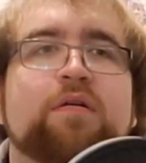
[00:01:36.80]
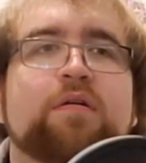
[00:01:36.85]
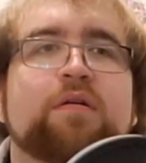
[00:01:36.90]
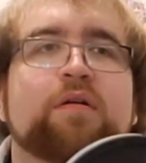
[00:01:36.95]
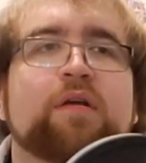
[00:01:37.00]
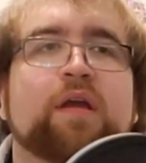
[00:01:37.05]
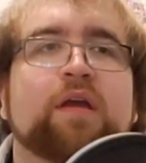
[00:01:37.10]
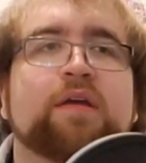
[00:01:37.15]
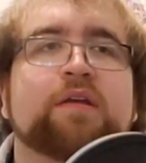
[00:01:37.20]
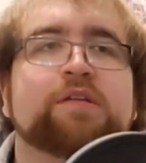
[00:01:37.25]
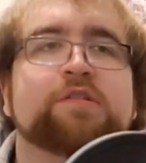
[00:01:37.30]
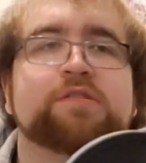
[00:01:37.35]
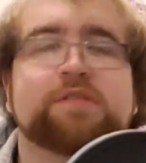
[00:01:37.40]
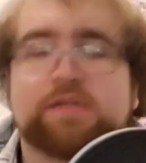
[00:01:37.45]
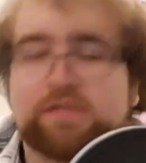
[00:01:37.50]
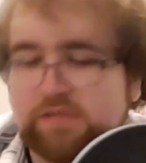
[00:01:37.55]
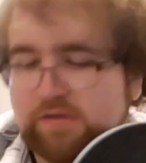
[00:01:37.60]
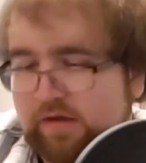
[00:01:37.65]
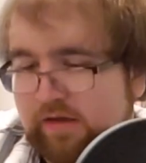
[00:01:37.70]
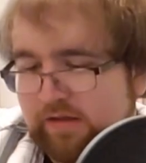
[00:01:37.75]
Okay, interesting.
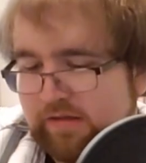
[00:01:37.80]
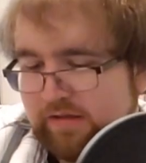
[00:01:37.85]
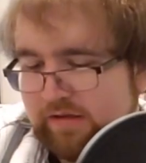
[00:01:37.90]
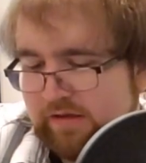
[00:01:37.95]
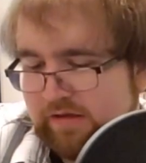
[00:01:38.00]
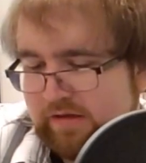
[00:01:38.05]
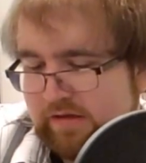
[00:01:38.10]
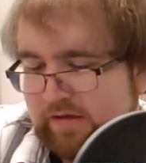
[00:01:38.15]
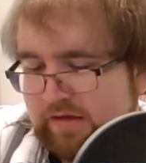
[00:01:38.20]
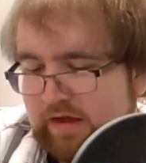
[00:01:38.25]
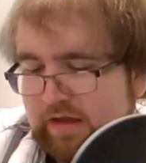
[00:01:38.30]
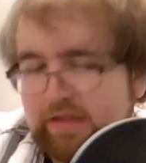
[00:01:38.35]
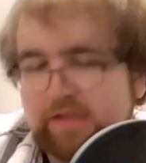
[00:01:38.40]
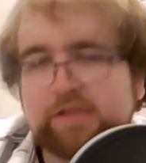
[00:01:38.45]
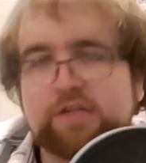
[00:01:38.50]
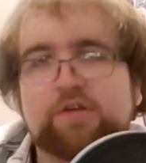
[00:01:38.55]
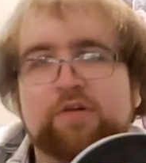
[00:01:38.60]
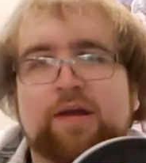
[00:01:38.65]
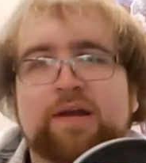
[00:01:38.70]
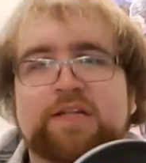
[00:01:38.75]
So I let
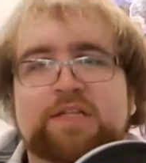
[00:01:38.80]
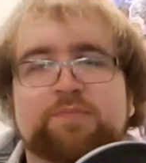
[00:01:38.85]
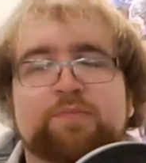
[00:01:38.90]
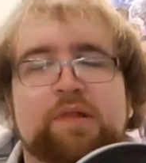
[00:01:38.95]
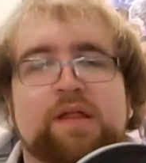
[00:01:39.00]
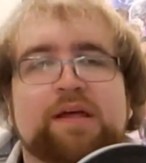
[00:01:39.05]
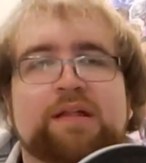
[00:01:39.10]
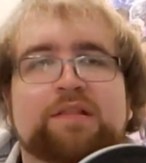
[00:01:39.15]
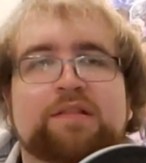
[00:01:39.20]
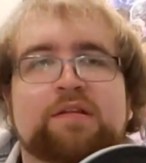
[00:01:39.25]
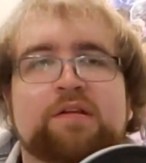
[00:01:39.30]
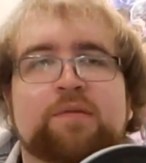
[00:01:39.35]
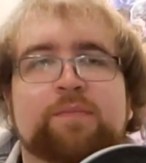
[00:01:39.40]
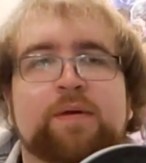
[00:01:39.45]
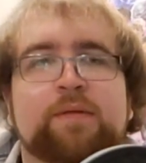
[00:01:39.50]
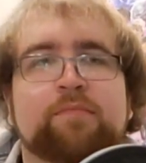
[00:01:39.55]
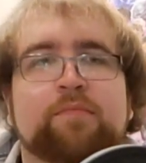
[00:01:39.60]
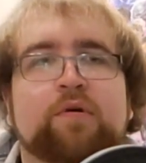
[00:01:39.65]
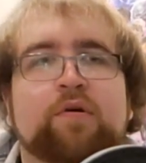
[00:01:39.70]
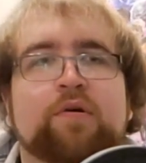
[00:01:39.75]
the credits play a little
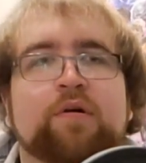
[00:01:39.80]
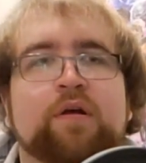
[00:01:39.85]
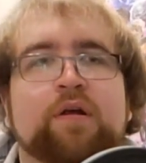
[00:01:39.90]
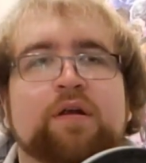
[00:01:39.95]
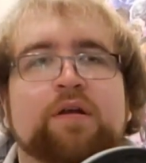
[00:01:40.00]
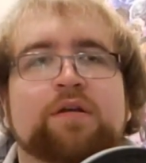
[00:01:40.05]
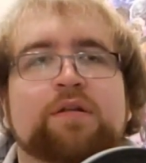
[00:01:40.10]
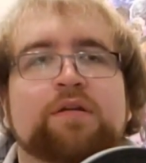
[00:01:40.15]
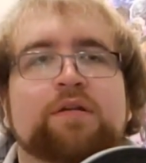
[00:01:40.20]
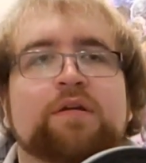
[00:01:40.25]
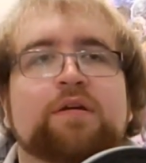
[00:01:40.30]
bit more.